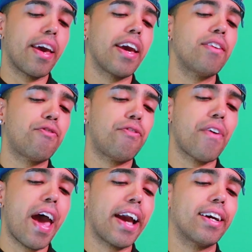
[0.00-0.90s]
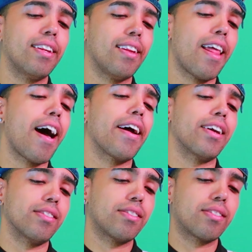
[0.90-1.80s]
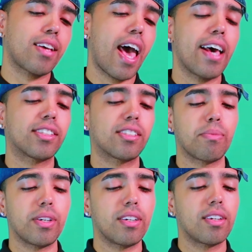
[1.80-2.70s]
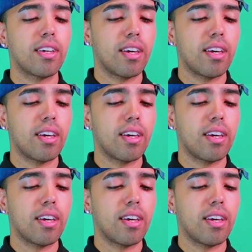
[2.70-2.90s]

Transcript: And Fact Lines asks me,